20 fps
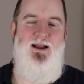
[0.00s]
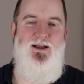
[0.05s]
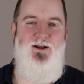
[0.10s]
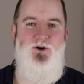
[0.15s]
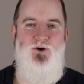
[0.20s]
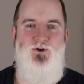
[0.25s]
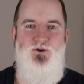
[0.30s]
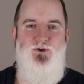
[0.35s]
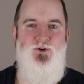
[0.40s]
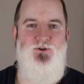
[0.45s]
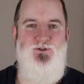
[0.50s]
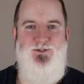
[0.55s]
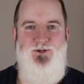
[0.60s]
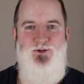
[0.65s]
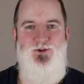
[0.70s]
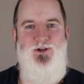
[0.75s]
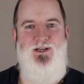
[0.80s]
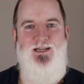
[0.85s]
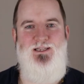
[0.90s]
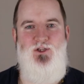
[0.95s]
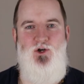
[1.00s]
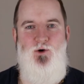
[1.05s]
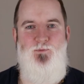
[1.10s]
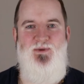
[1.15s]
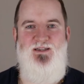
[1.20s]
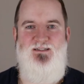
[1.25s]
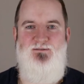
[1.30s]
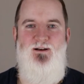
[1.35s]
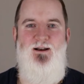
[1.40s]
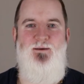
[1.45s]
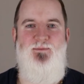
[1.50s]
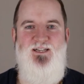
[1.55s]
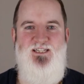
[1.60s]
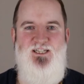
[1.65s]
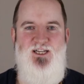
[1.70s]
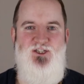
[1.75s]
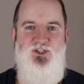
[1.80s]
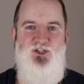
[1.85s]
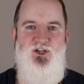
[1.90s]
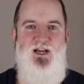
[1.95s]
I know you, so you can drop me as well a
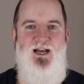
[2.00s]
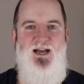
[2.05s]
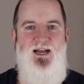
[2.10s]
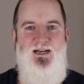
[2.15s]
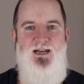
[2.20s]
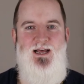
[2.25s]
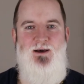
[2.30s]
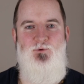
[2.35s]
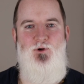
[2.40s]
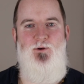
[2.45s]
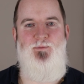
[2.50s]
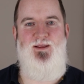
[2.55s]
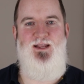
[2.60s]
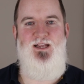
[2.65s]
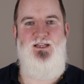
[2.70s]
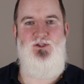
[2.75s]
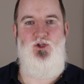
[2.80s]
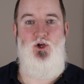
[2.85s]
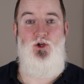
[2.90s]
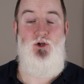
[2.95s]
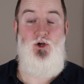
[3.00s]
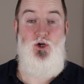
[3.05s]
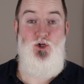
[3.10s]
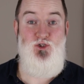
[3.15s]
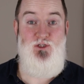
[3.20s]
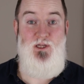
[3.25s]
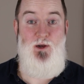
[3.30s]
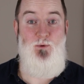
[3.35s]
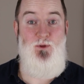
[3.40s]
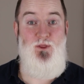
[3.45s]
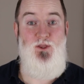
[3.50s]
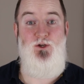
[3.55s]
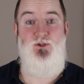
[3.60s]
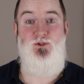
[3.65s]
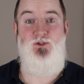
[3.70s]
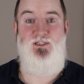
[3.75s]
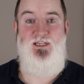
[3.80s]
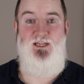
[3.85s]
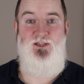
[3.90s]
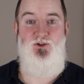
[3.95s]
message and I will be in contact with you
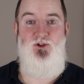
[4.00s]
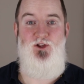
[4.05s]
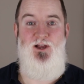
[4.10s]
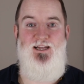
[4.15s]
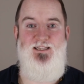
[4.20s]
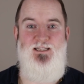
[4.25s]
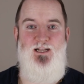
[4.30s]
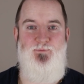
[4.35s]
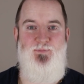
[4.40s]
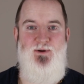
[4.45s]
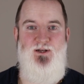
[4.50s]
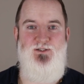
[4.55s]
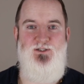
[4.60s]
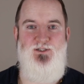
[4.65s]
to send you the £100.